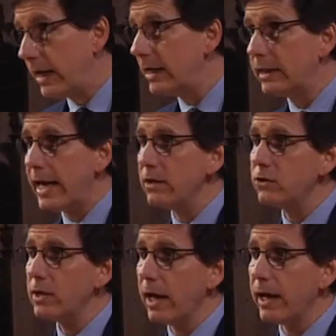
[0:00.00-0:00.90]
And at
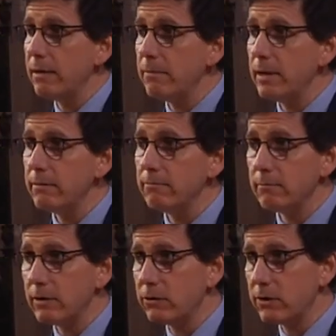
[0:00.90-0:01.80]
that time,
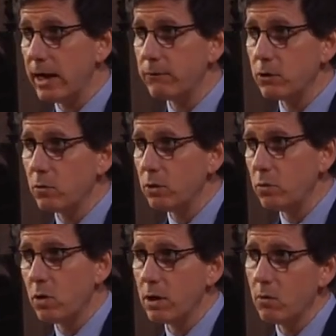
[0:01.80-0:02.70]
this is after
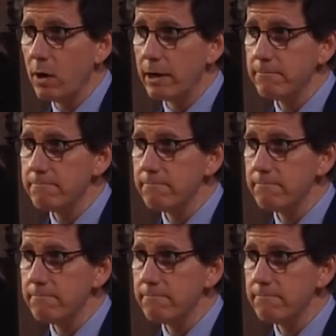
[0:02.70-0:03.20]
World War I,